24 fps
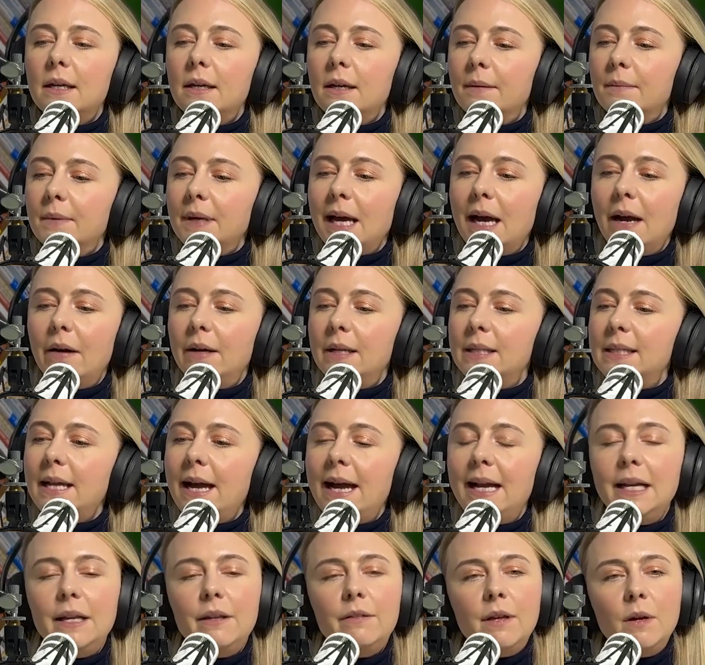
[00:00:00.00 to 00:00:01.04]
Karen, is there
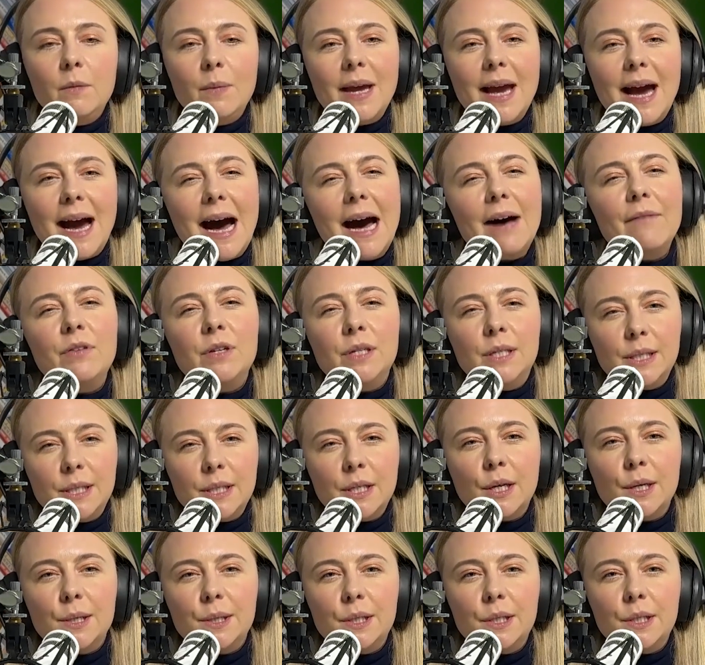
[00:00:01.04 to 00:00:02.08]
anything we haven't
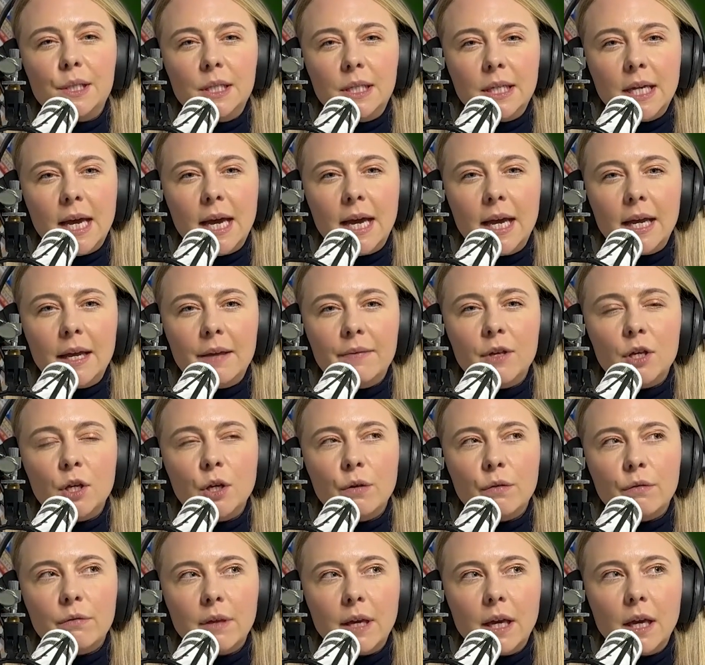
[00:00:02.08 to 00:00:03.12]
discussed today that
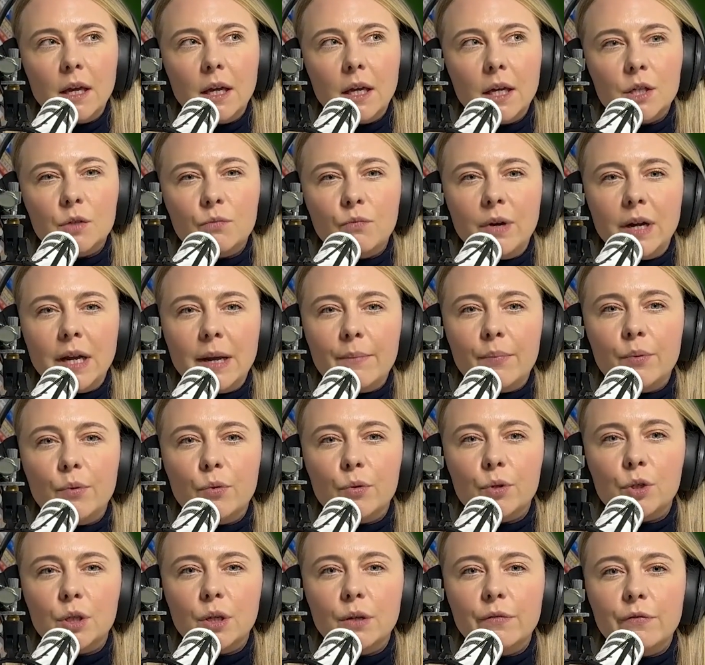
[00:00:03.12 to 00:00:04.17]
you think is really
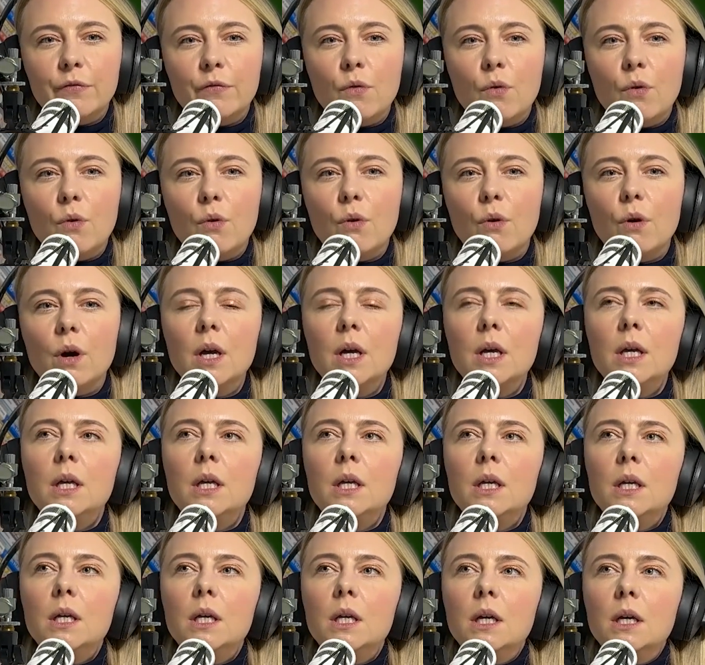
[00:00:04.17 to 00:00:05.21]
important for
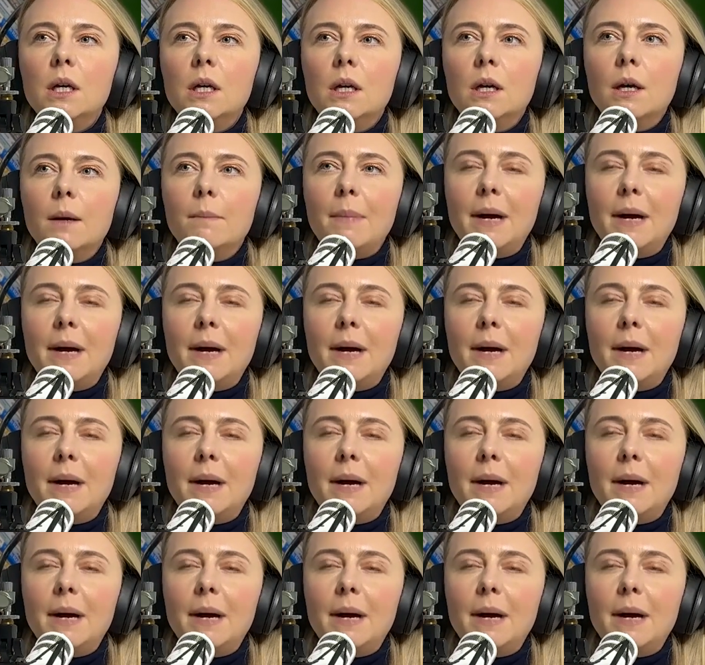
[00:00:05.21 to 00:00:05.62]
my